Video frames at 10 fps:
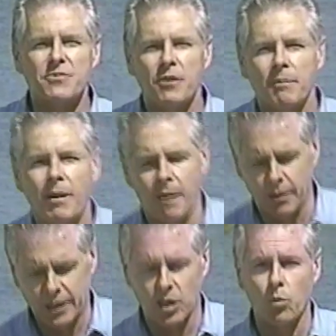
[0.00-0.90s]
from the
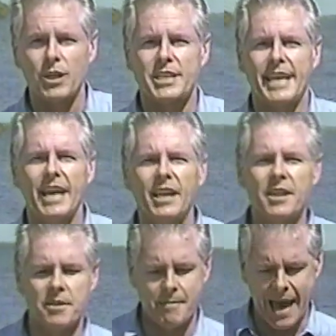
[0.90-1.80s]
public on what's
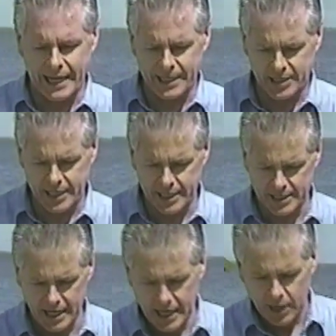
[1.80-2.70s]
killing the
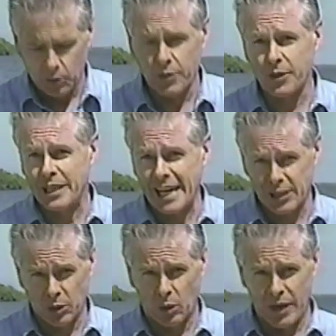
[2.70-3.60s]
manatees. With the death
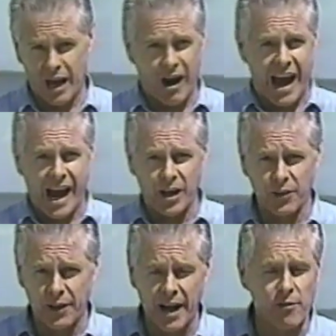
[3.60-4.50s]
toll now higher
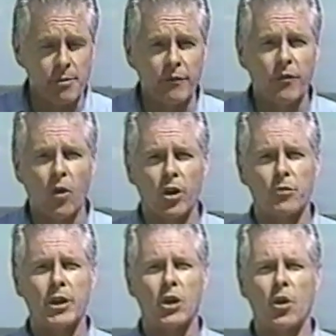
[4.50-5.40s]
than ever before in
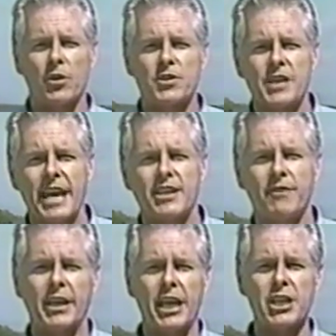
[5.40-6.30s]
recorded
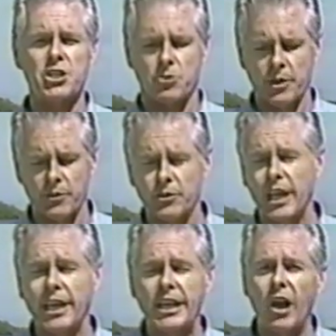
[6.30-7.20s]
scientific history, they're
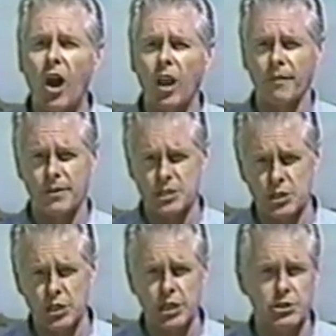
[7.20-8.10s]
taking all of the
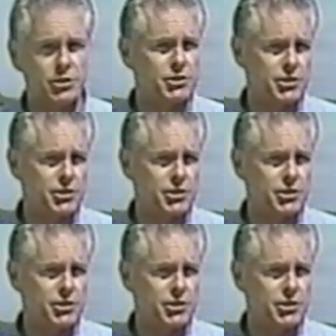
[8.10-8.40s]
suggestions